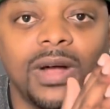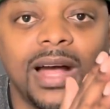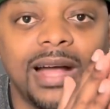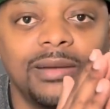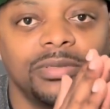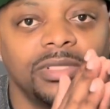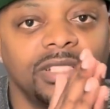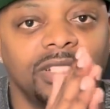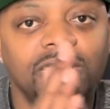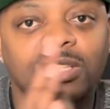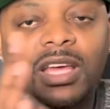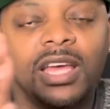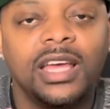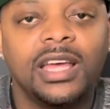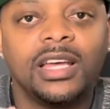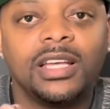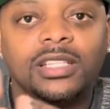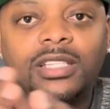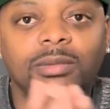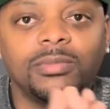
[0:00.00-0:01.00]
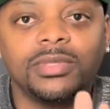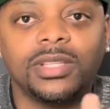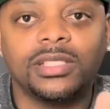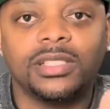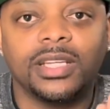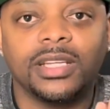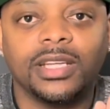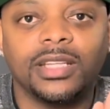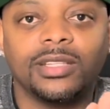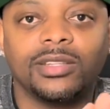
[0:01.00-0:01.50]
options, sometimes
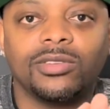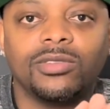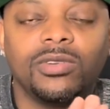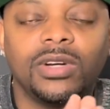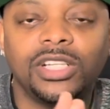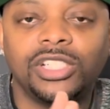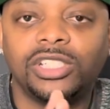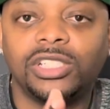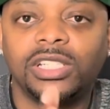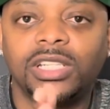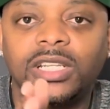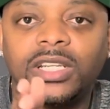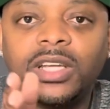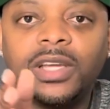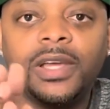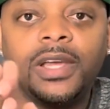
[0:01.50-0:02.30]
I get the question,